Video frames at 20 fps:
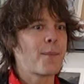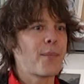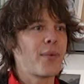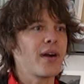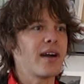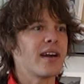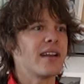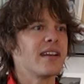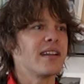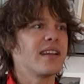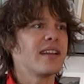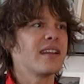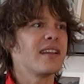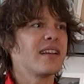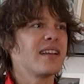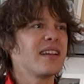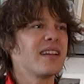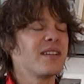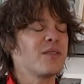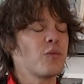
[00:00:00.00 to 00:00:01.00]
but
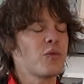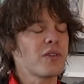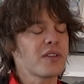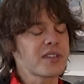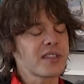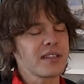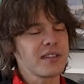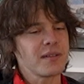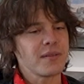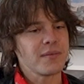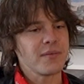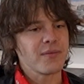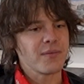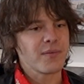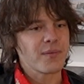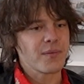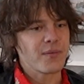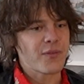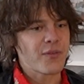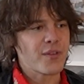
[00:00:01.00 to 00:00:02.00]
it wasn't
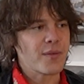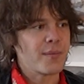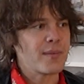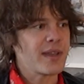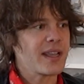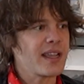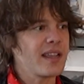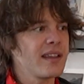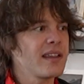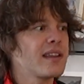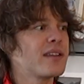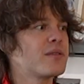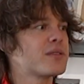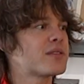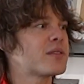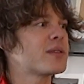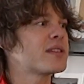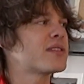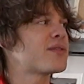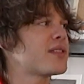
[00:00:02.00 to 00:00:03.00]
for me. It was
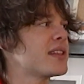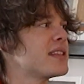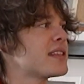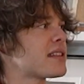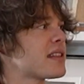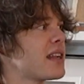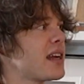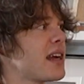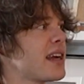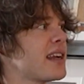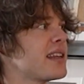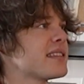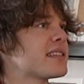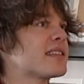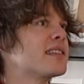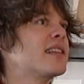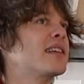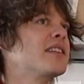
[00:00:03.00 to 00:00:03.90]
always for these clients, and